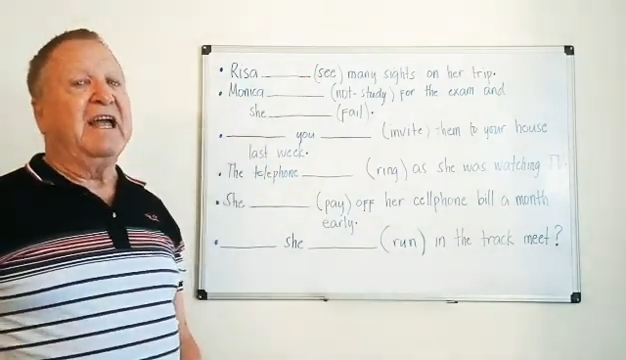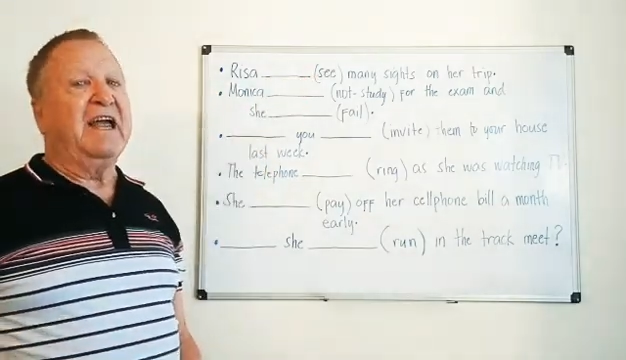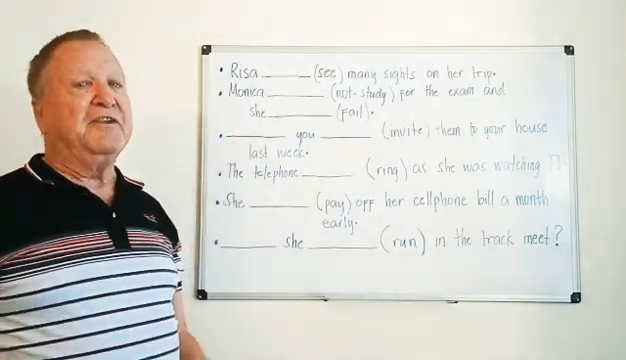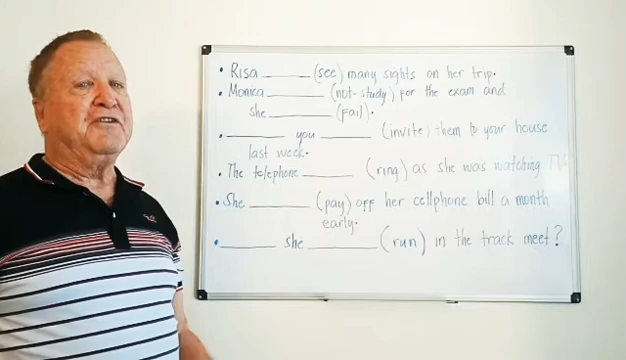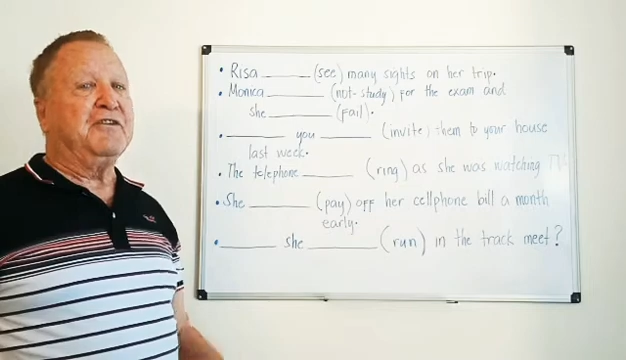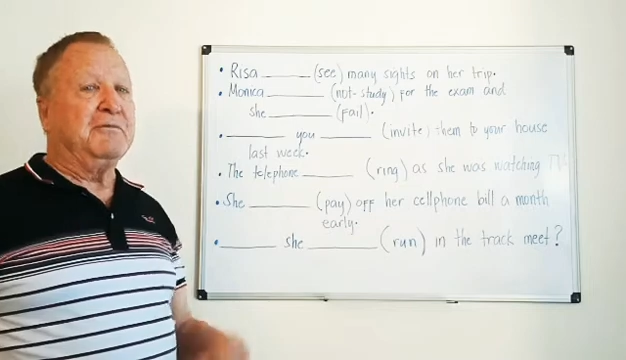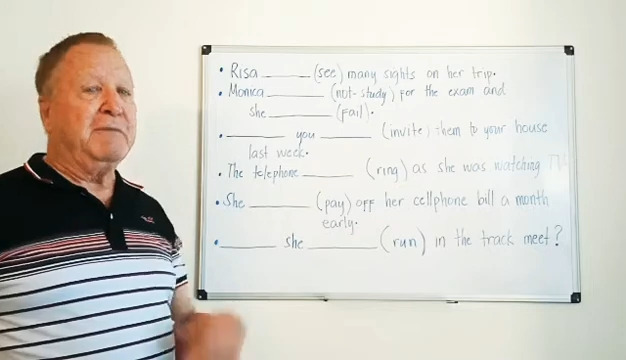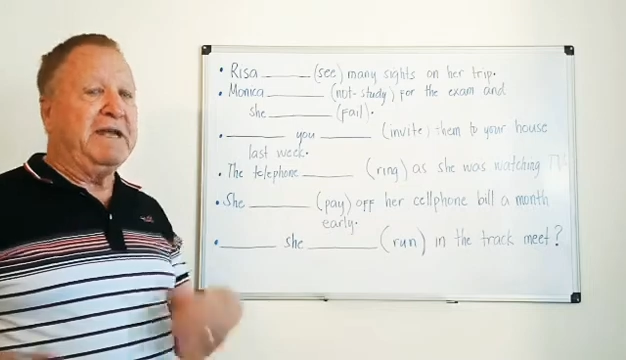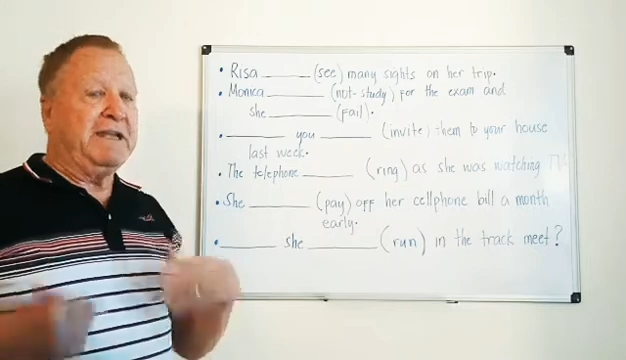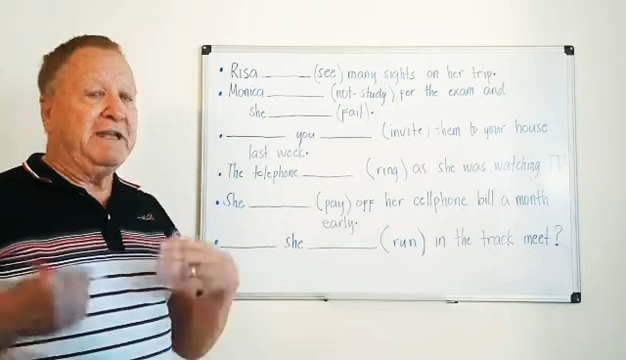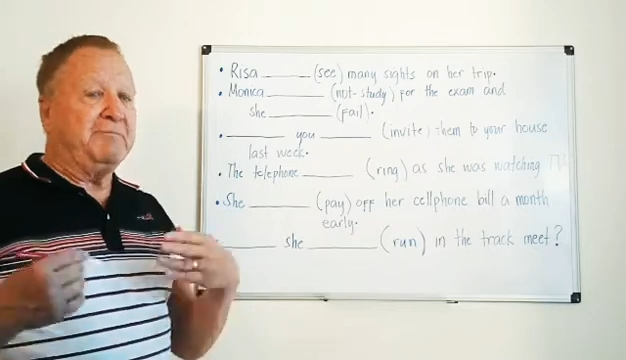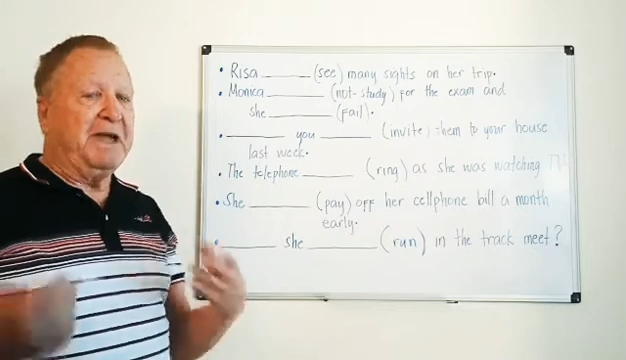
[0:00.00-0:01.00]
and to
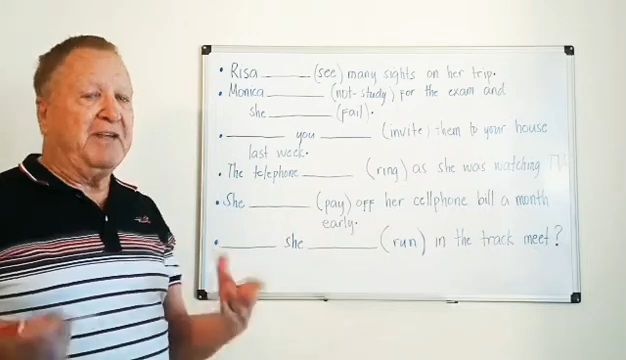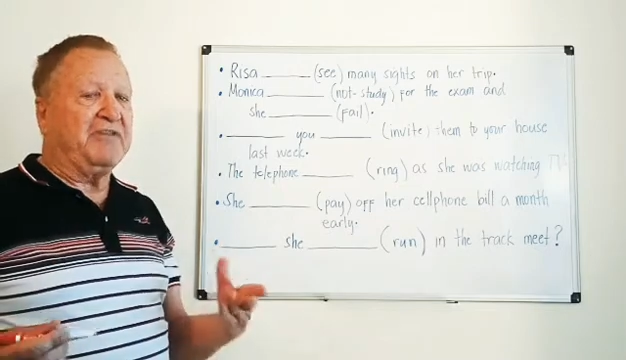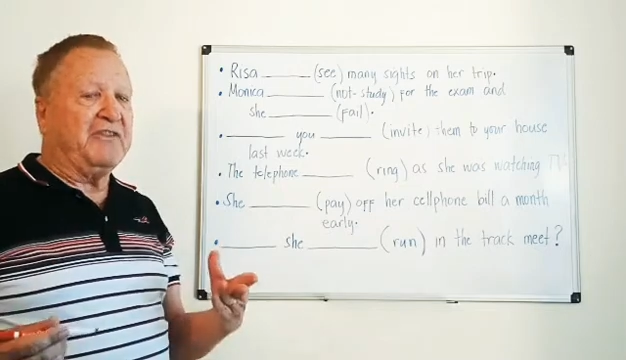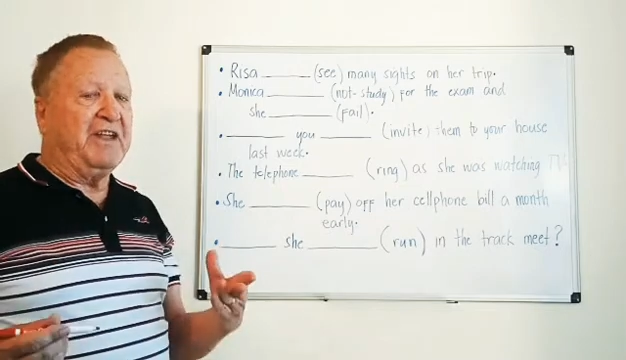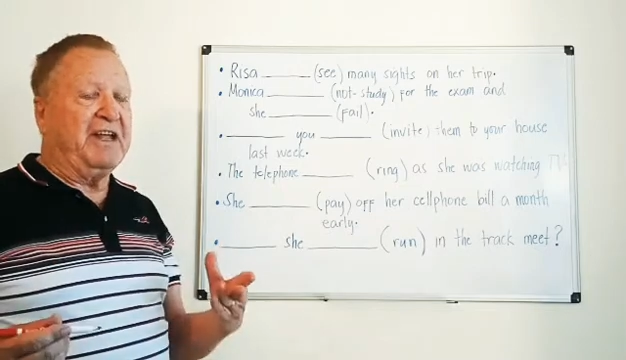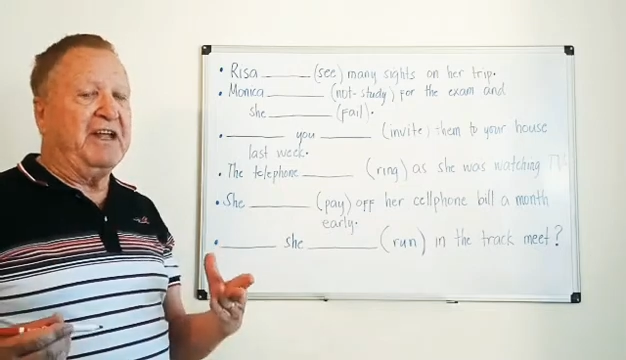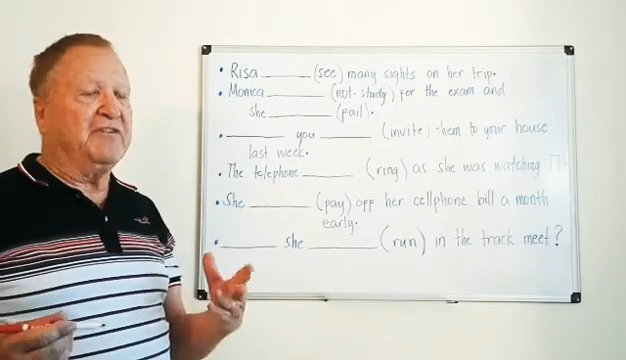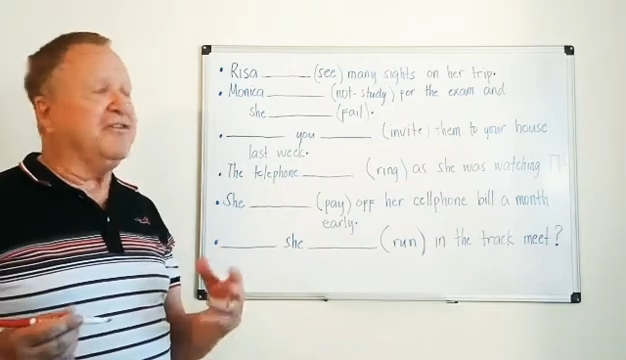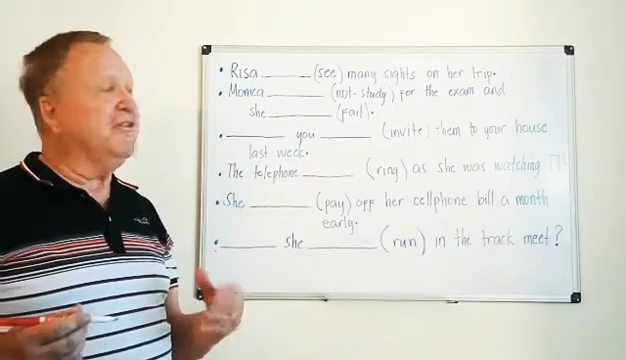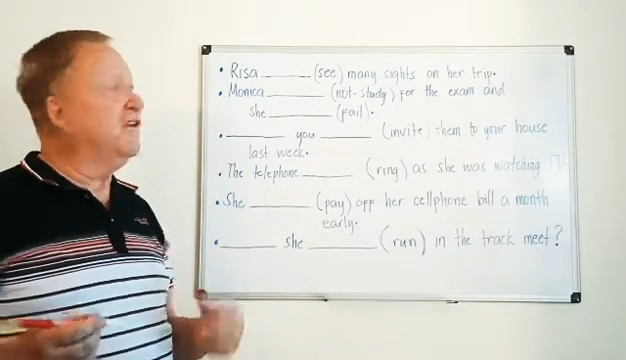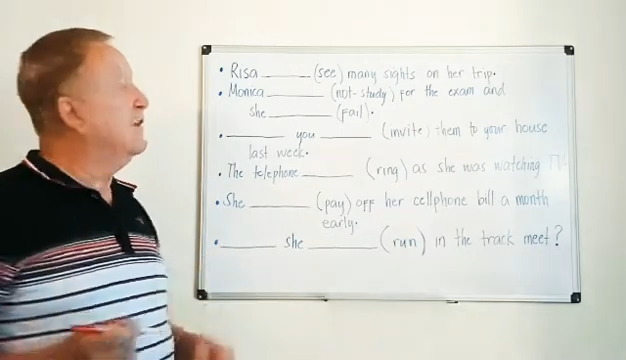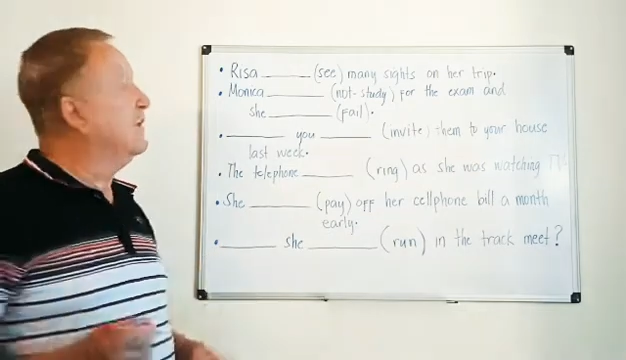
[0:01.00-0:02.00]
make it past tense,